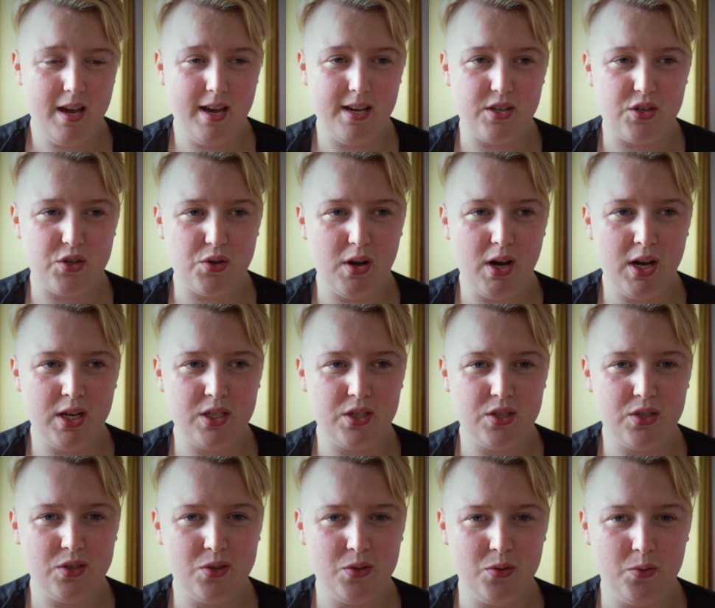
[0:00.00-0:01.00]
And try
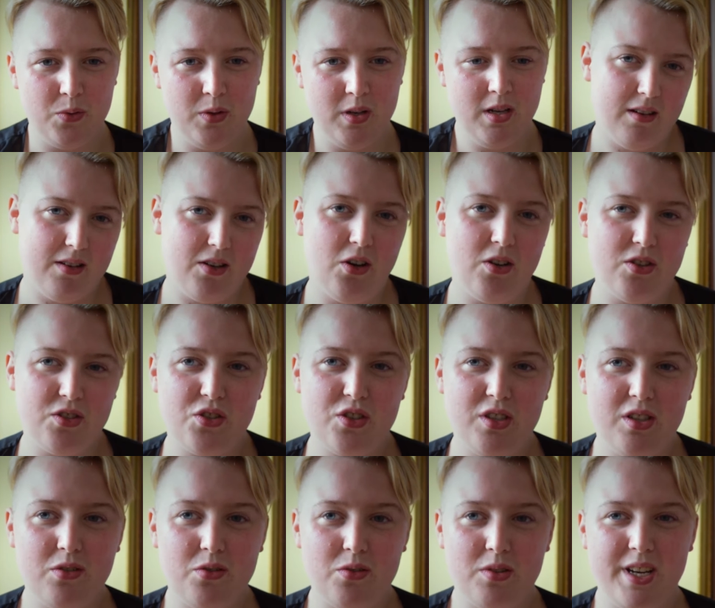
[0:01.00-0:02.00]
to
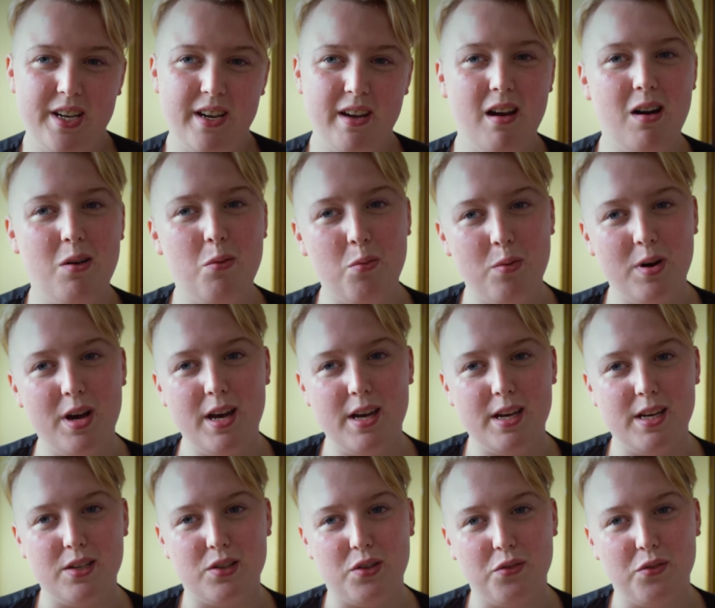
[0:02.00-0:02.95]
considering a way